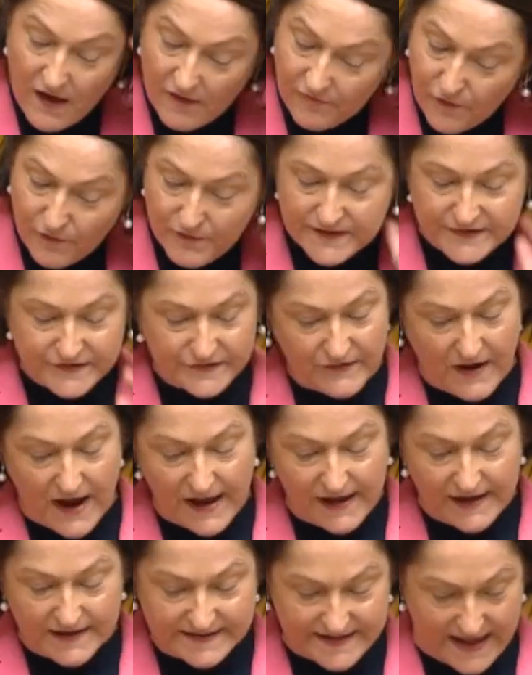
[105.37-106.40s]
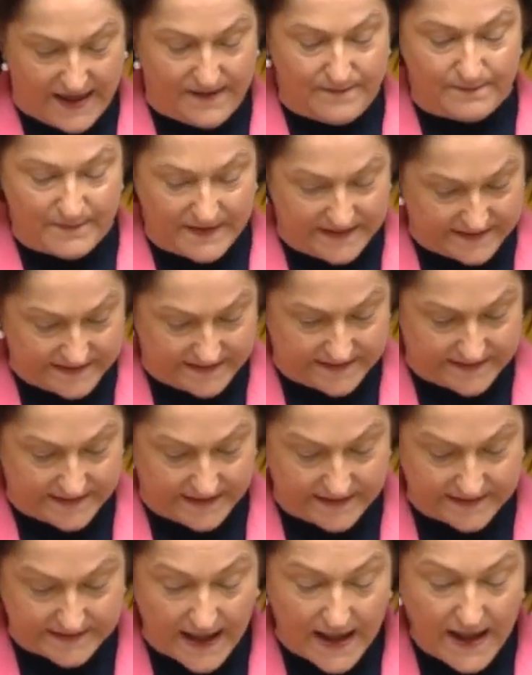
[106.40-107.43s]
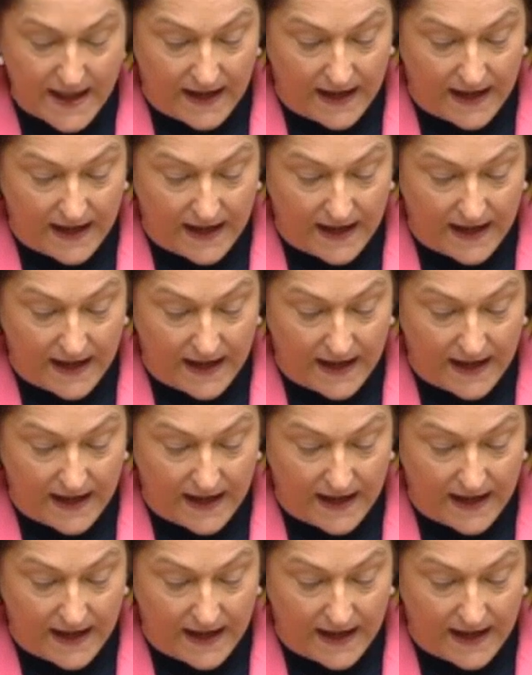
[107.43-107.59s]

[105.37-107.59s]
for Australians and businesses.